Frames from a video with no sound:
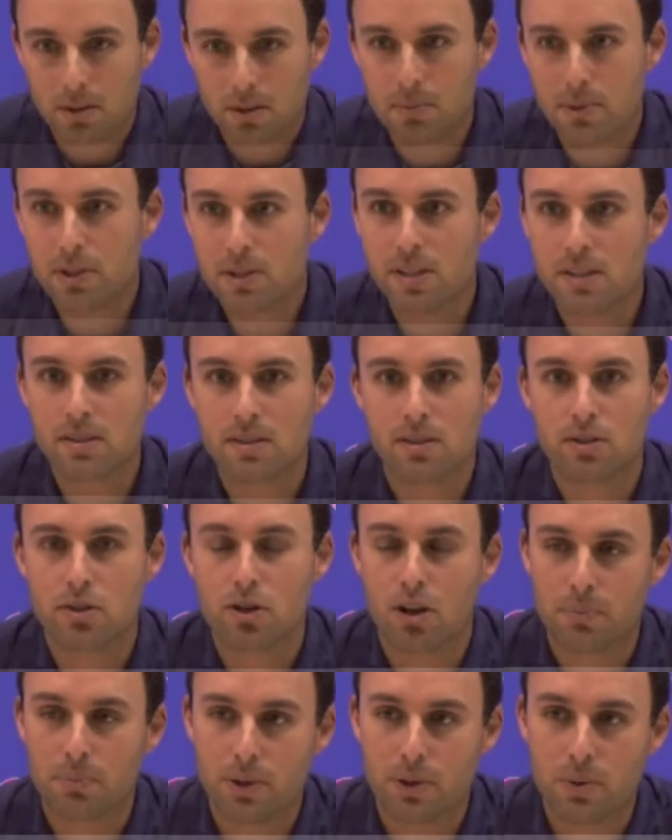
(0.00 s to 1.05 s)
preseason has
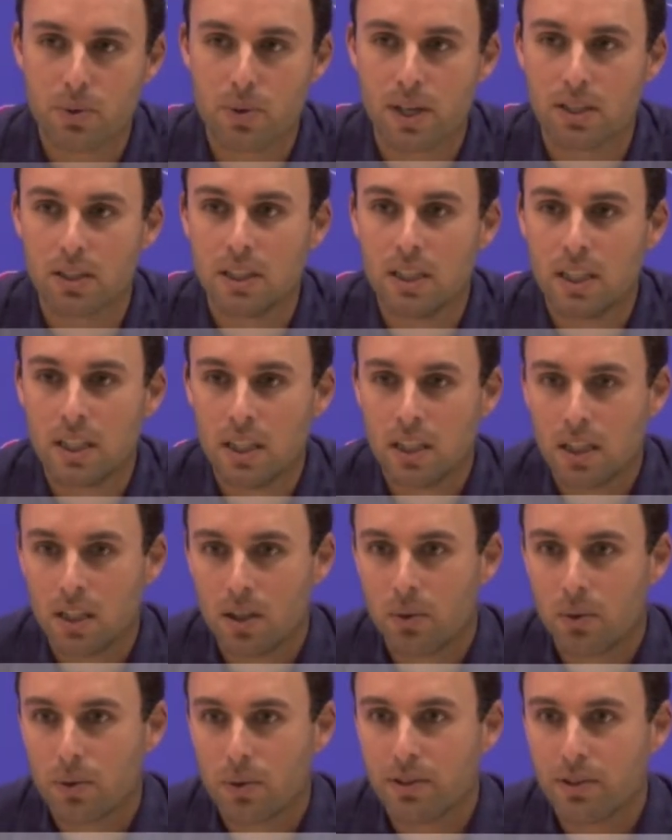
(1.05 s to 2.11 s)
gone pretty well.
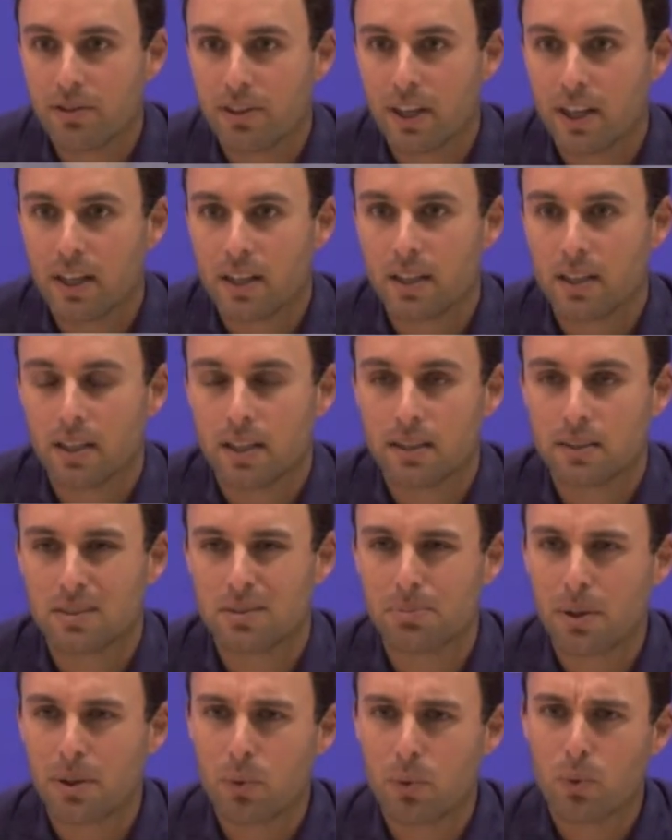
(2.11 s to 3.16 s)
We've had uh,
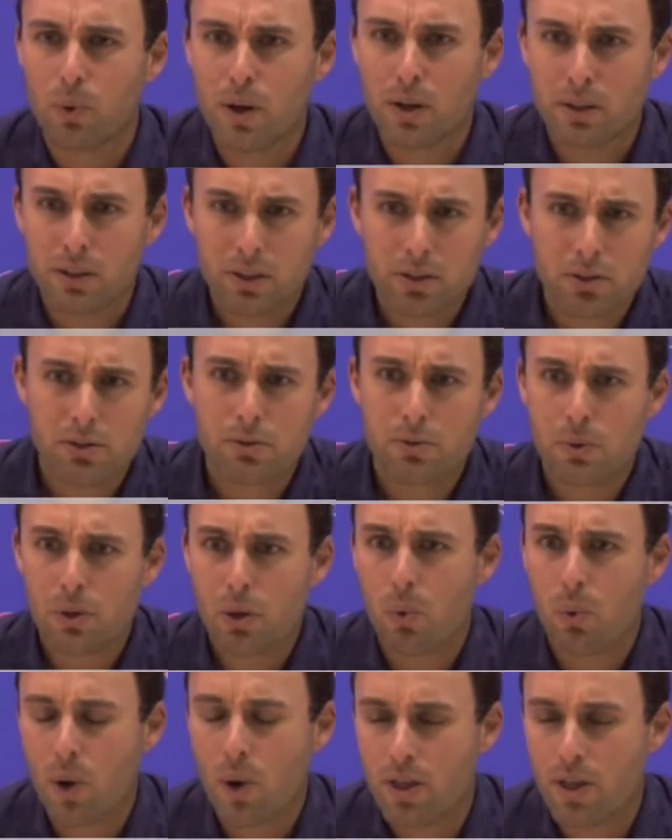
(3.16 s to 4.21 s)
some issues with
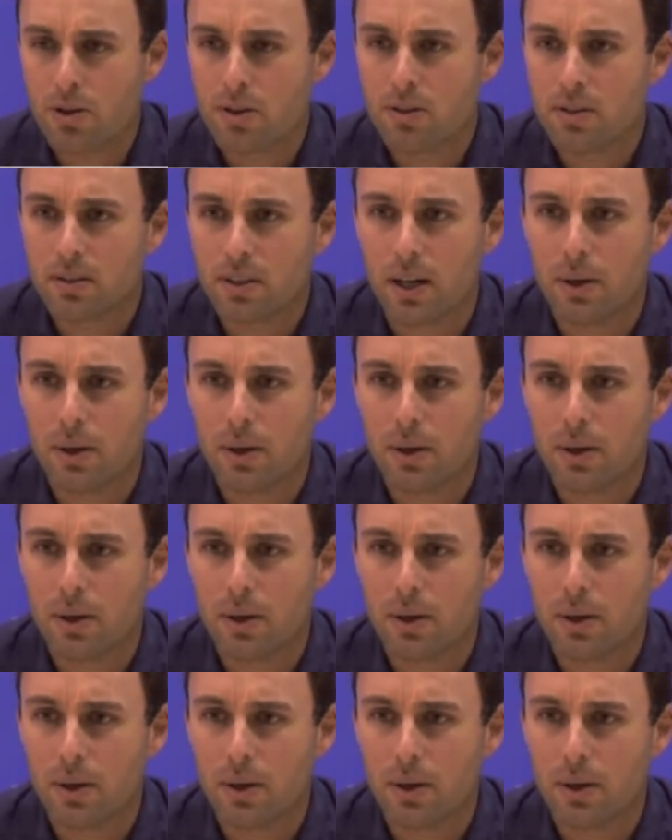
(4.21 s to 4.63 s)
the weather.